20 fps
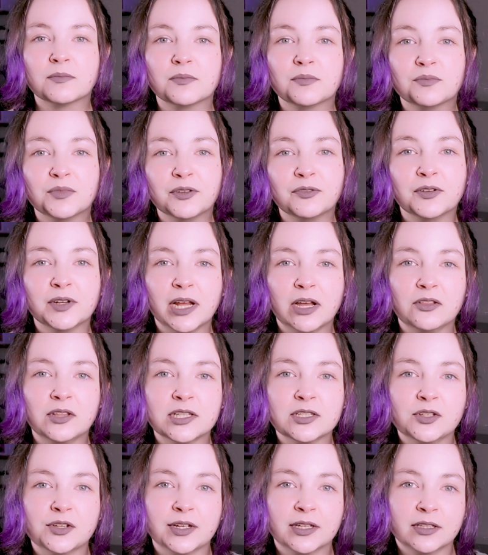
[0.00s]
But for now,
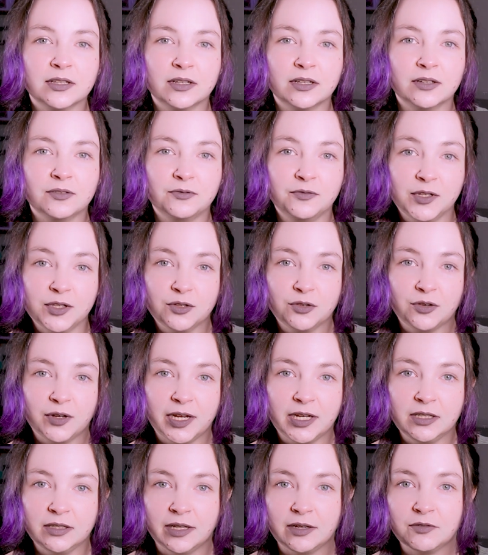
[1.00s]
let's look at the 5th
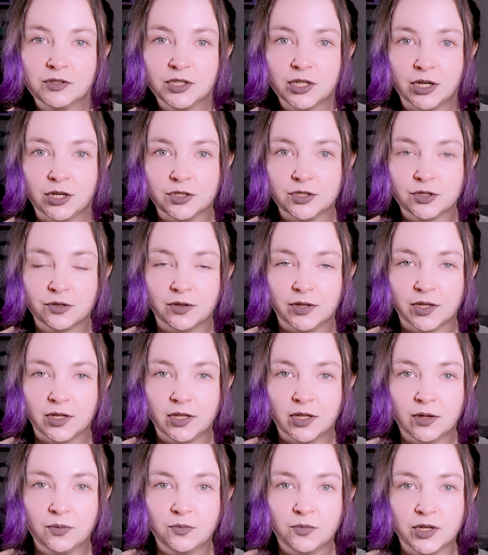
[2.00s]
grade language arts curriculum,